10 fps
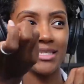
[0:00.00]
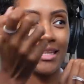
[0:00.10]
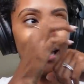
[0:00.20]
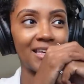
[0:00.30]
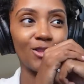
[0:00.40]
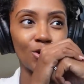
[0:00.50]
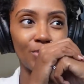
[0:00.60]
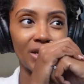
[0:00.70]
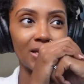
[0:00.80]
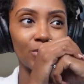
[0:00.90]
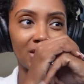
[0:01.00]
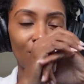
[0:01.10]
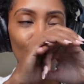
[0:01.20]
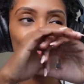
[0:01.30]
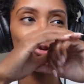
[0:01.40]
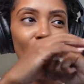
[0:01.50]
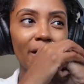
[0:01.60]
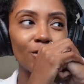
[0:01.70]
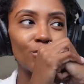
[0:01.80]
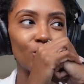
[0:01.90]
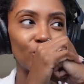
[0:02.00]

that either, but it was incredible